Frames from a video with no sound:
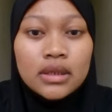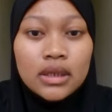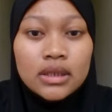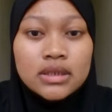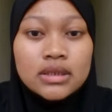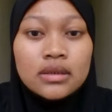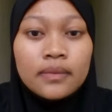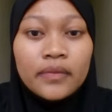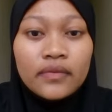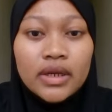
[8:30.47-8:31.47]
it is
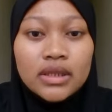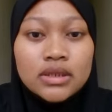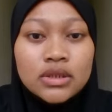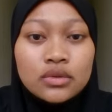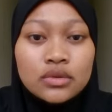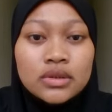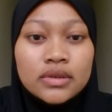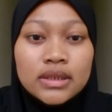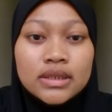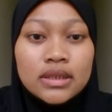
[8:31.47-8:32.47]
vital to
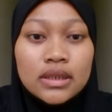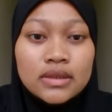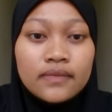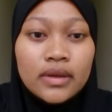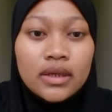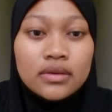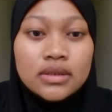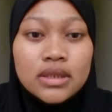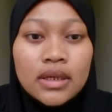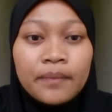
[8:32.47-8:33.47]
treat these figures